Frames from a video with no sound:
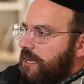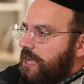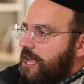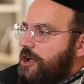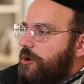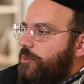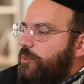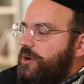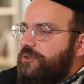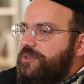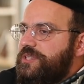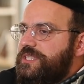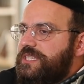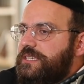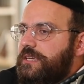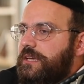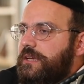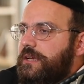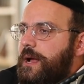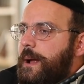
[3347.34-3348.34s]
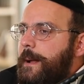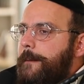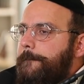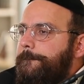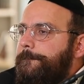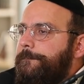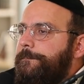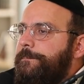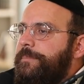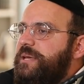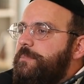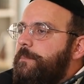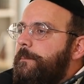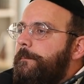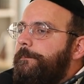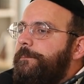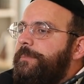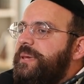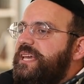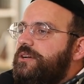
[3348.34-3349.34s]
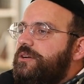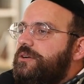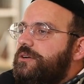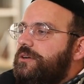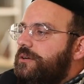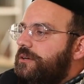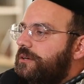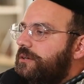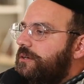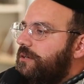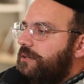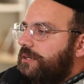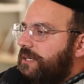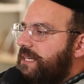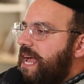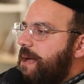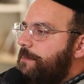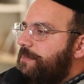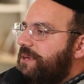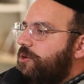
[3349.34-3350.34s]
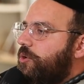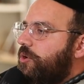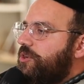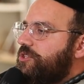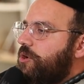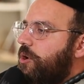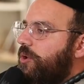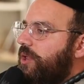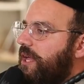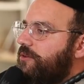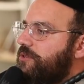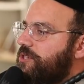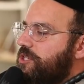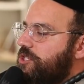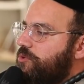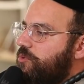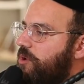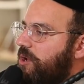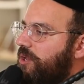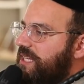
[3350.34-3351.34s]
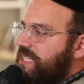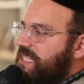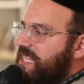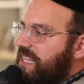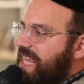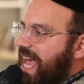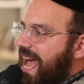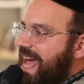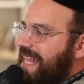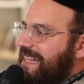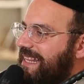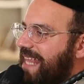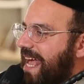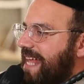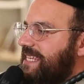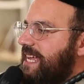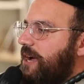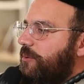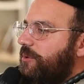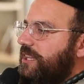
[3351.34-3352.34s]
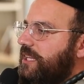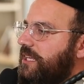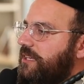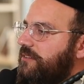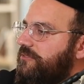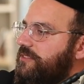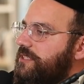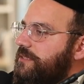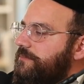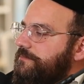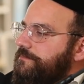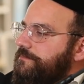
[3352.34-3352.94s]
Right, next week, yeah. One thing, yeah. Yeah, because the whole Eretz Yisrael is that's how we lived.